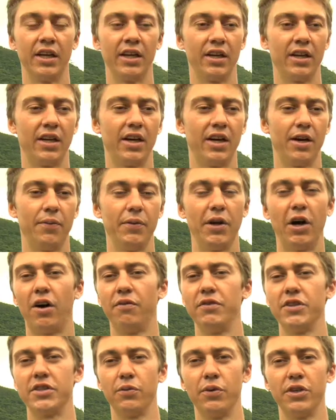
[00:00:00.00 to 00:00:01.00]
Now
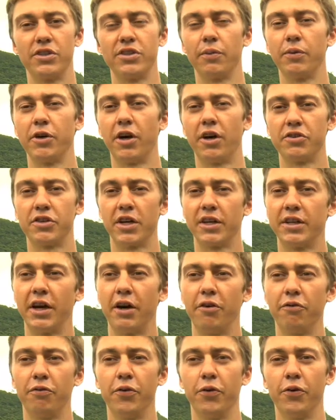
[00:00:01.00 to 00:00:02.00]
obviously we subcontract
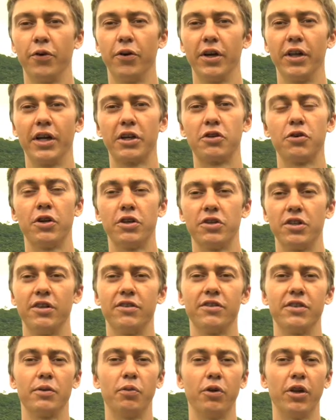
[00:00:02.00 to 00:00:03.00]
out for
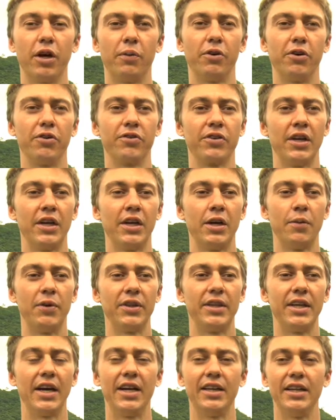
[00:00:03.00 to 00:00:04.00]
electricians and plumbers,
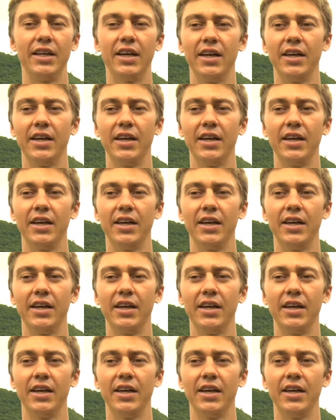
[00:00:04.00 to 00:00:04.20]
but the idea